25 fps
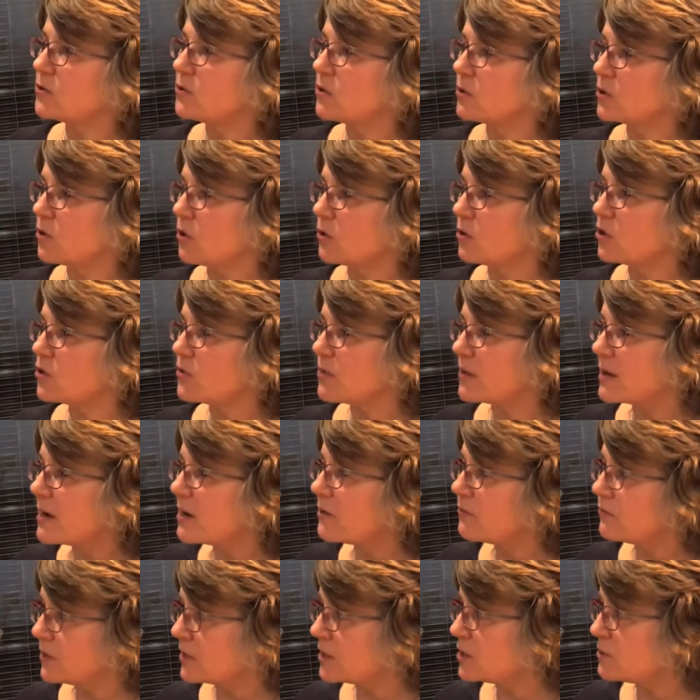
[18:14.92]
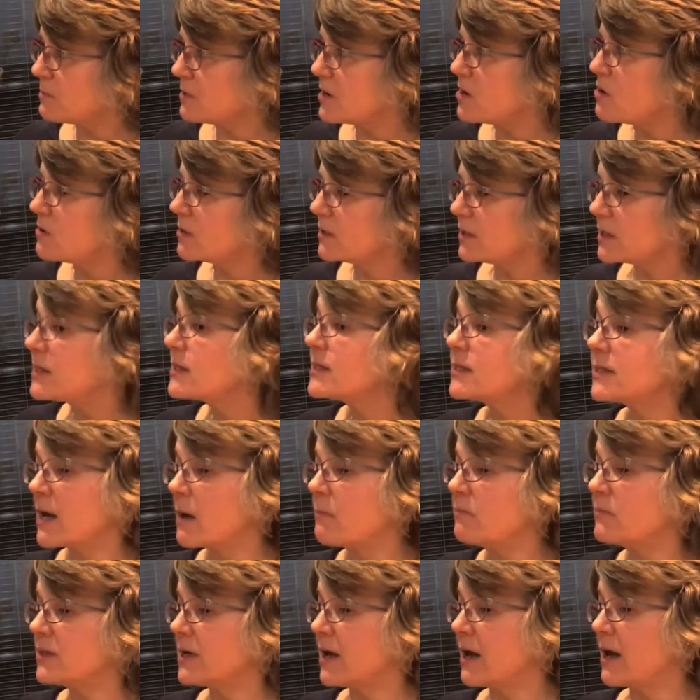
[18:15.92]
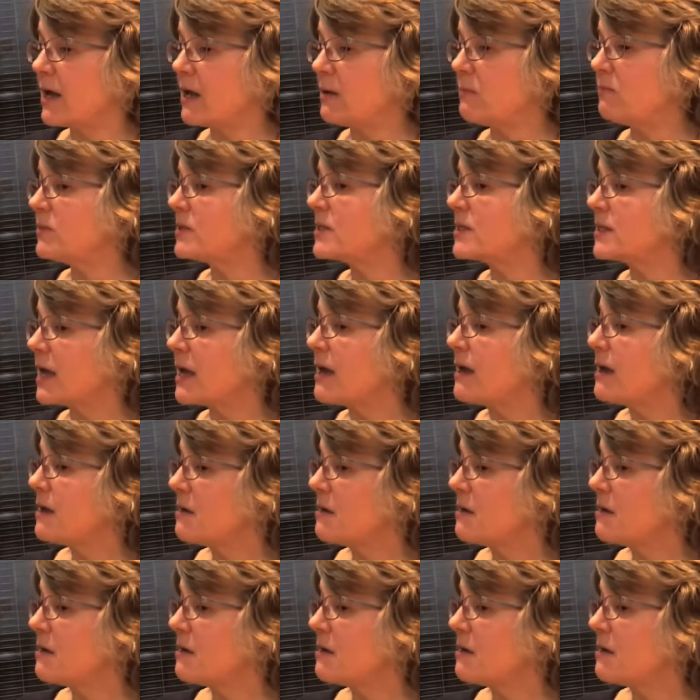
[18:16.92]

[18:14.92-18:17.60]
to acknowledge the lived experience. It's sometimes